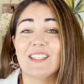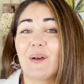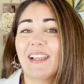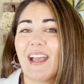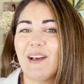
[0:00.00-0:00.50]
So
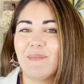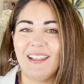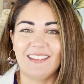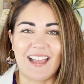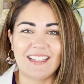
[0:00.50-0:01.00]
I got my
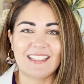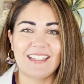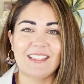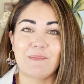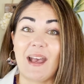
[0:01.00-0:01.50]

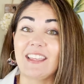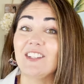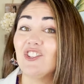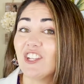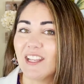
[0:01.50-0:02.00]
license back
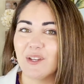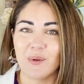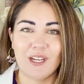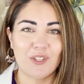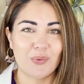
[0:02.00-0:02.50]
in
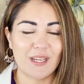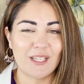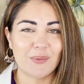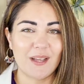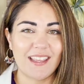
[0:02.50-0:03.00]
January
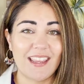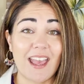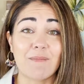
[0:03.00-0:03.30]
2020, and